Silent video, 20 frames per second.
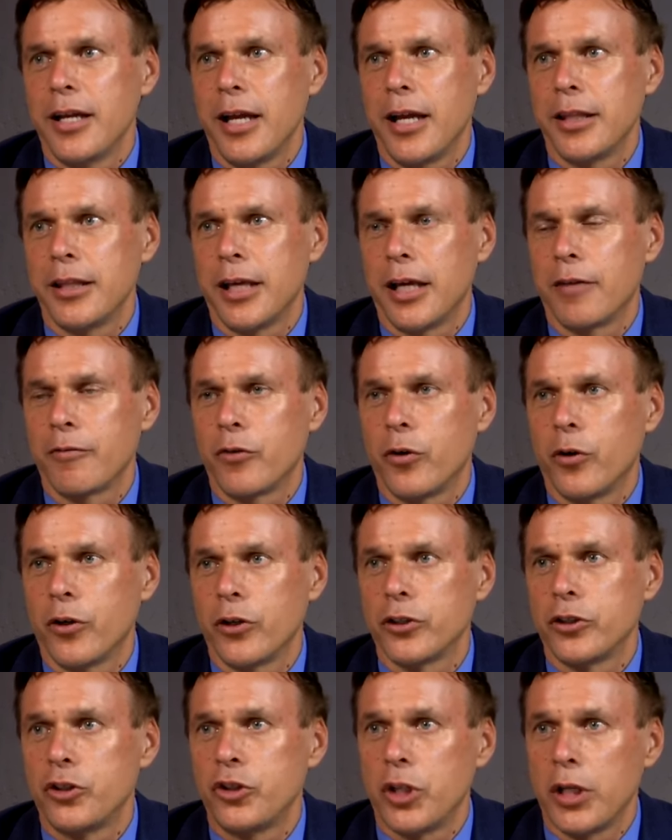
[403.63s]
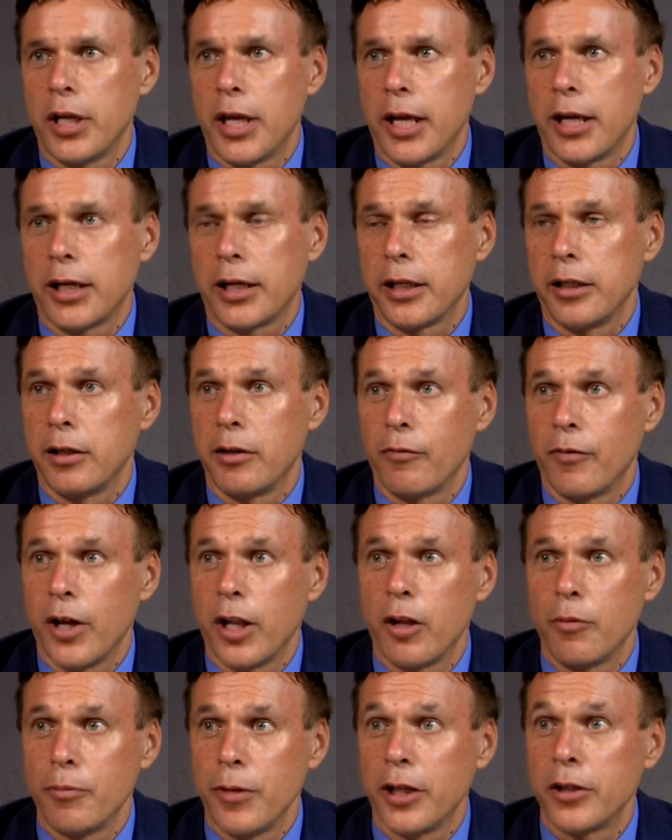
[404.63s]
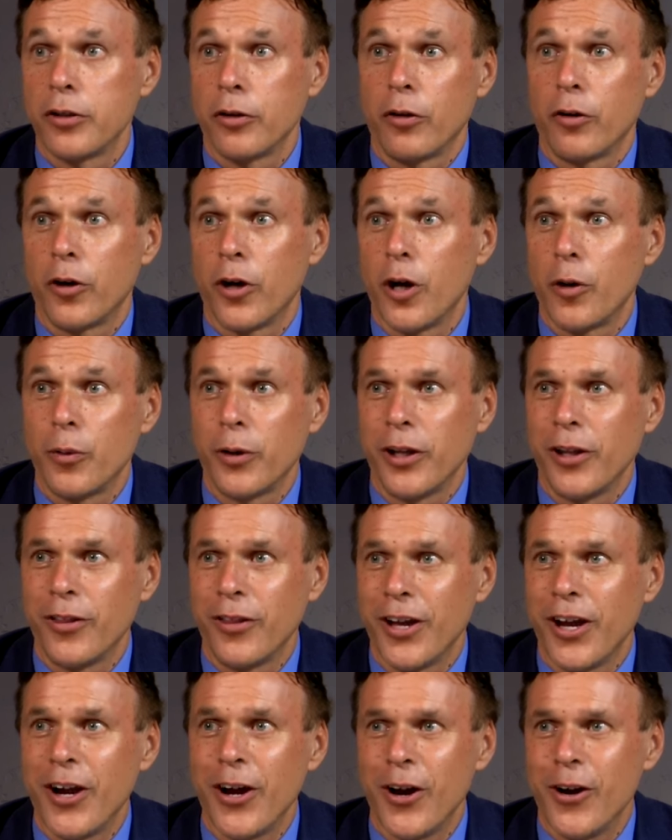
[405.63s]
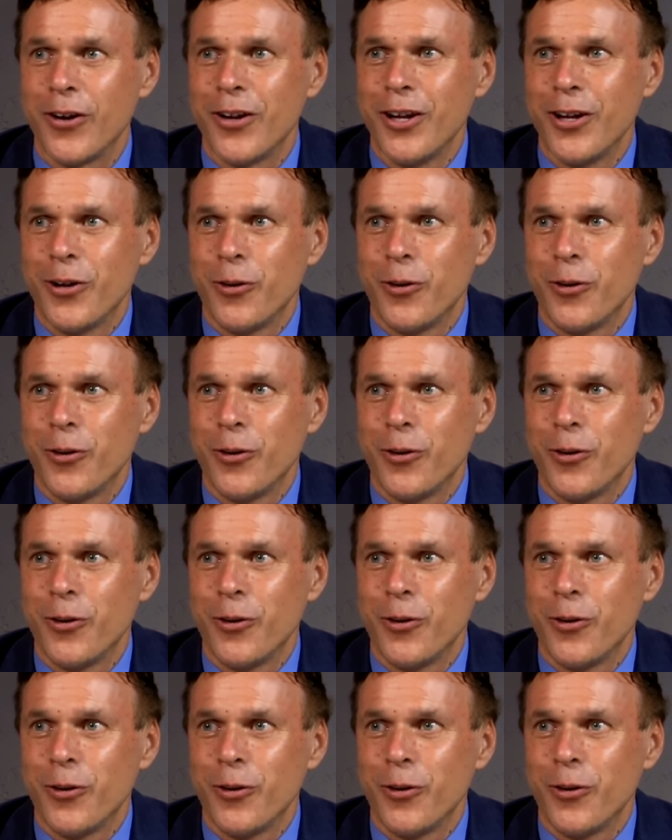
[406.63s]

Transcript: And then, of course, genetic and developmental are already there.